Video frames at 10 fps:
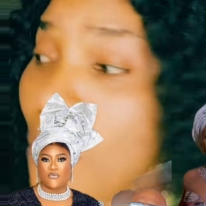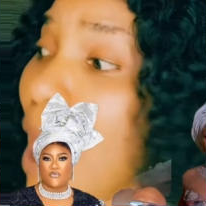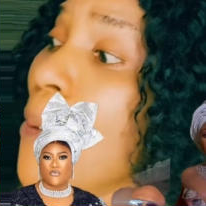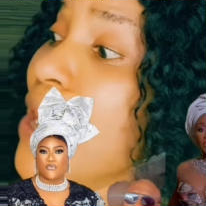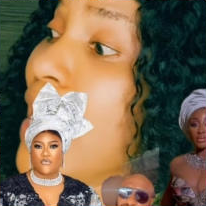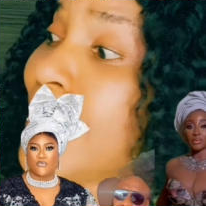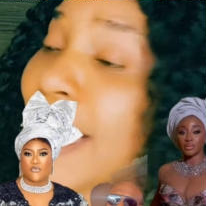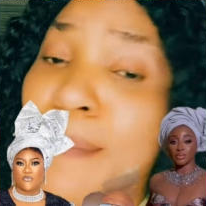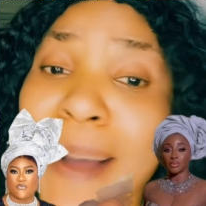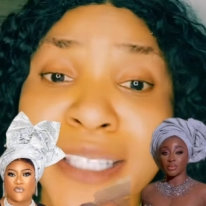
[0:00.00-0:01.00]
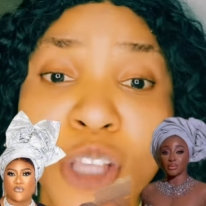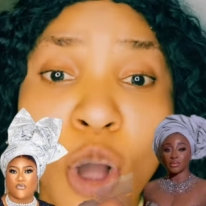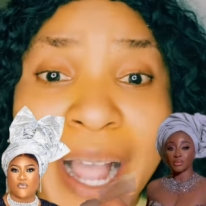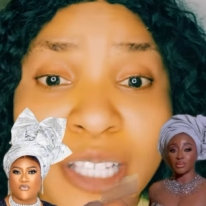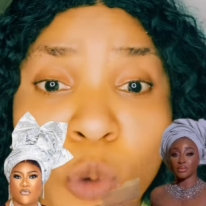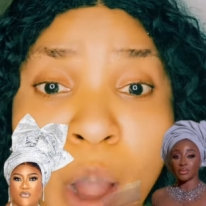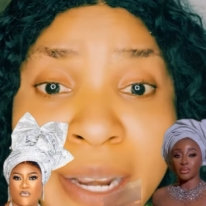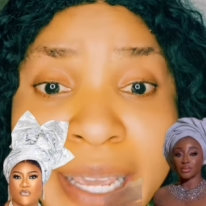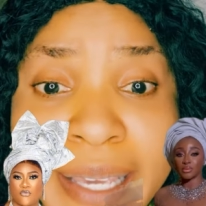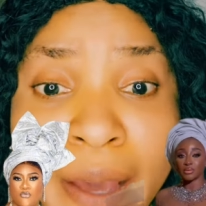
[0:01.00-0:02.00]
When will they tell the man, say, oh, guys,
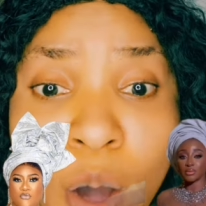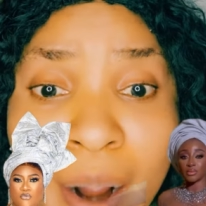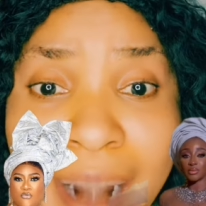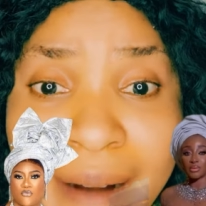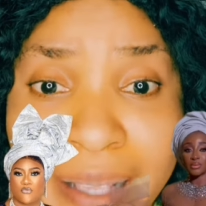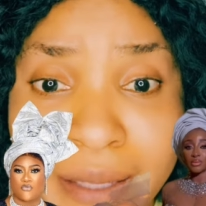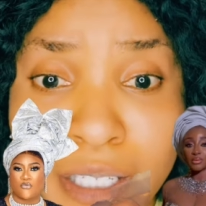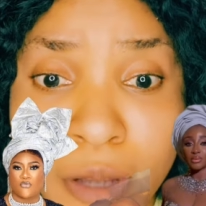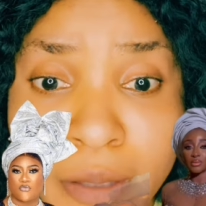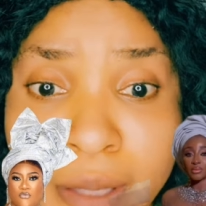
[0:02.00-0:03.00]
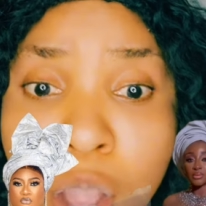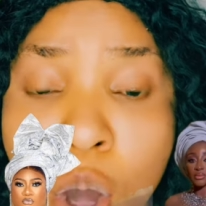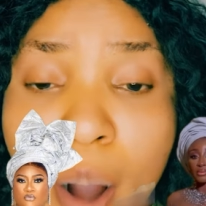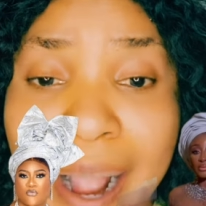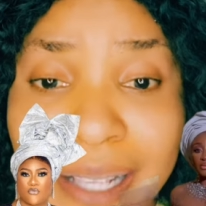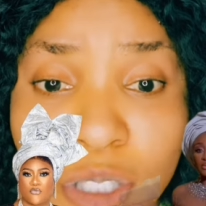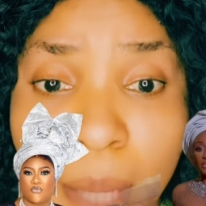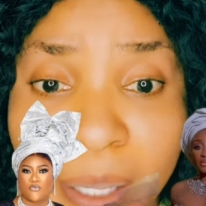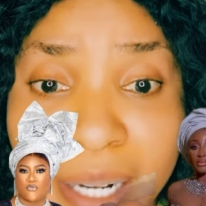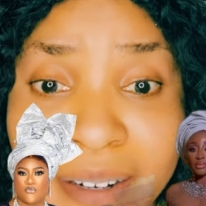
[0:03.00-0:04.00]
one Ike, oh, guys, rest in Jesus' name. Oh, guys,
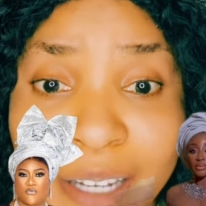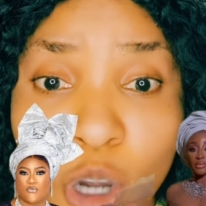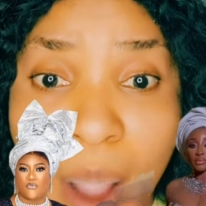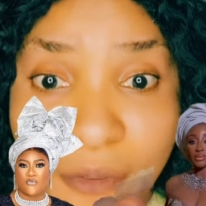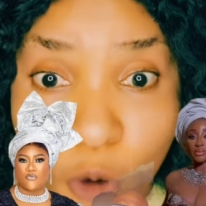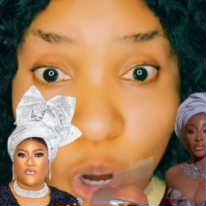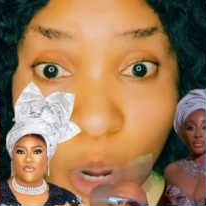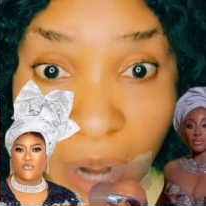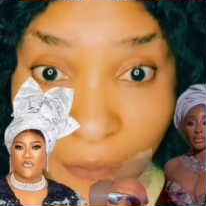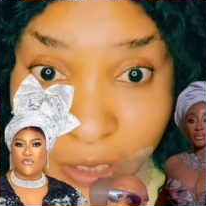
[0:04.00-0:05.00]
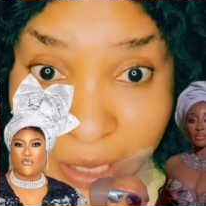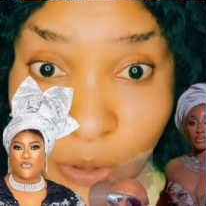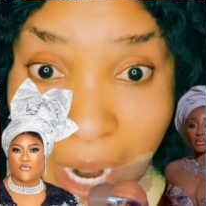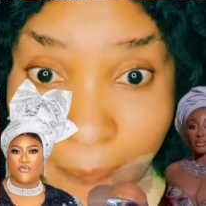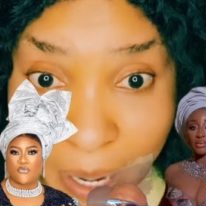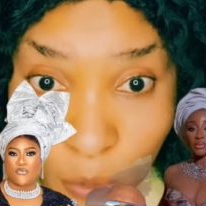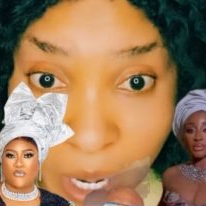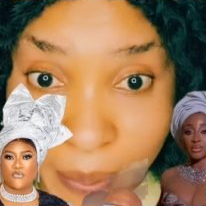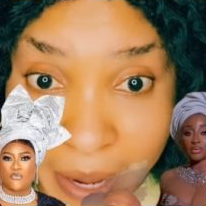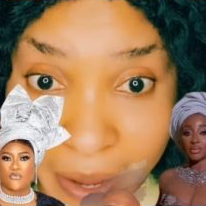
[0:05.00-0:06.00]
stop to they drag your wife. Okay, we'll not say, we'll not play,
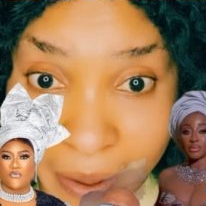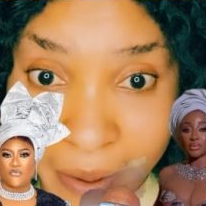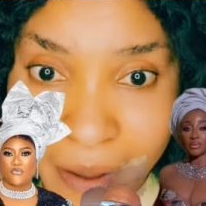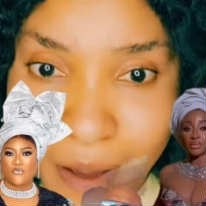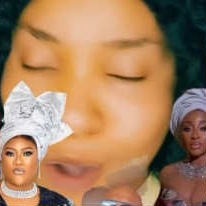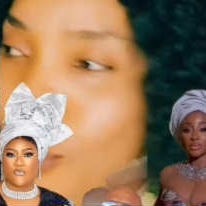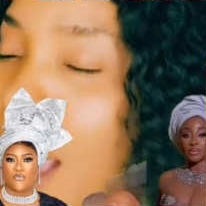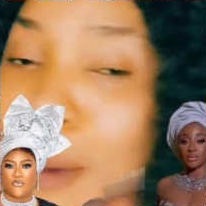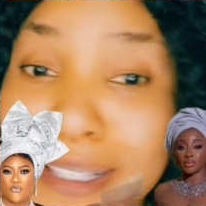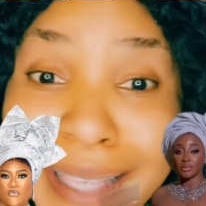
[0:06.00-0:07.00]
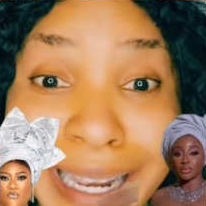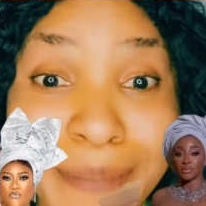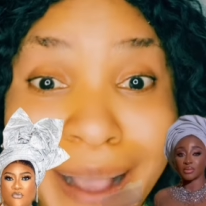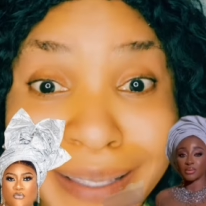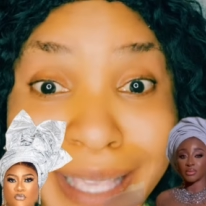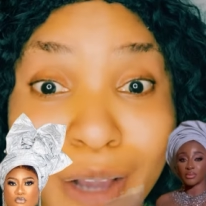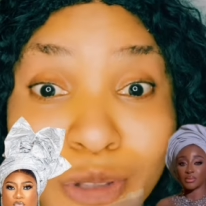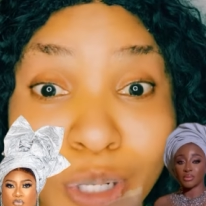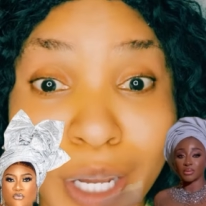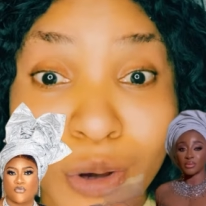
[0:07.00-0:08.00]
we'll play. When we tell the man, say,
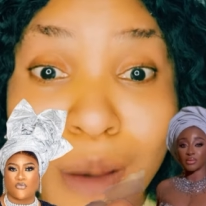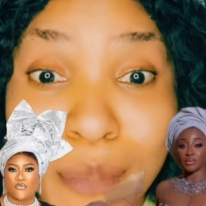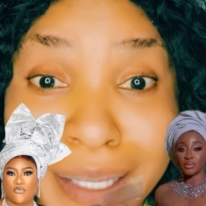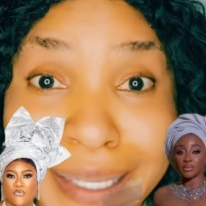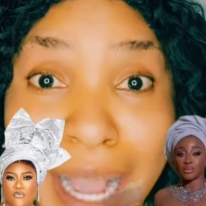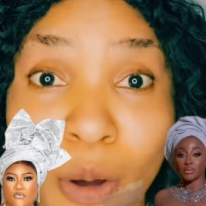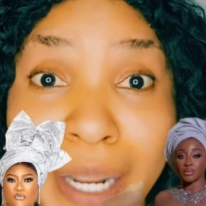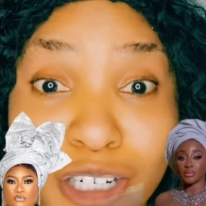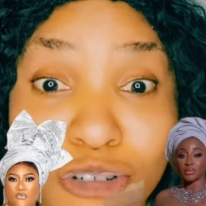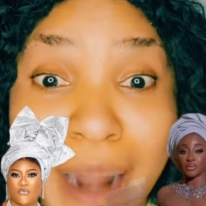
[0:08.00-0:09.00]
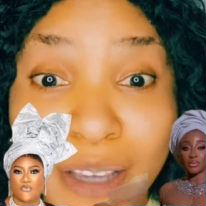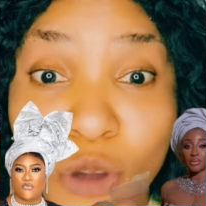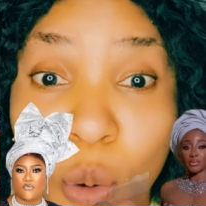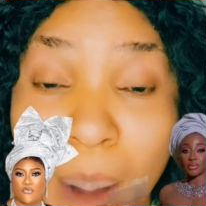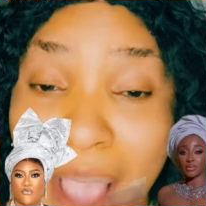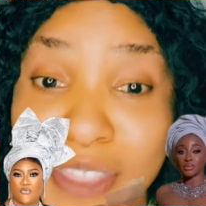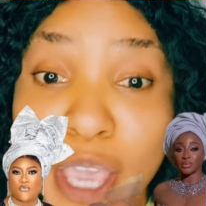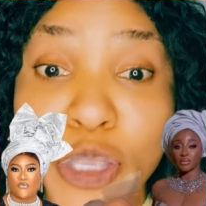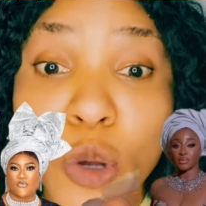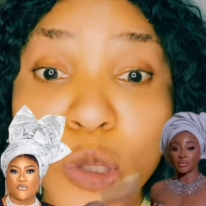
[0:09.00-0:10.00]
to they come media, call they drag your wife,
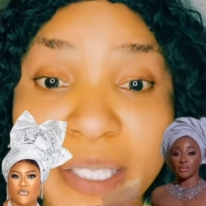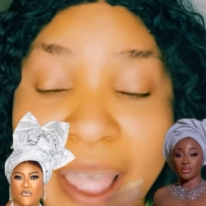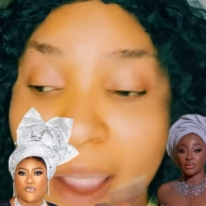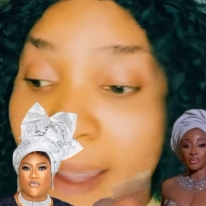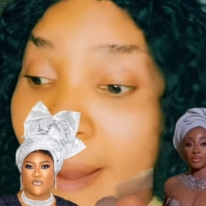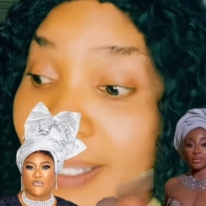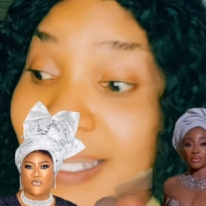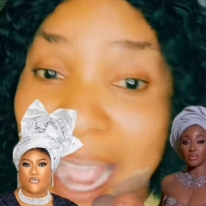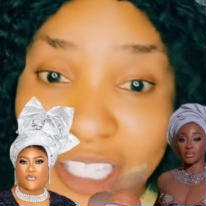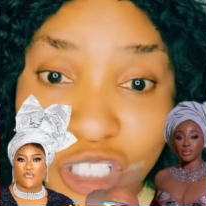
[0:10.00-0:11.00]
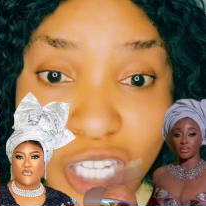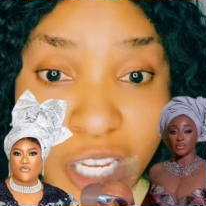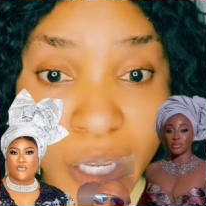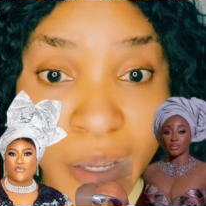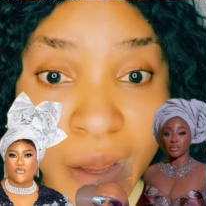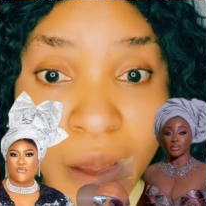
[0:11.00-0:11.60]
they use a side chick.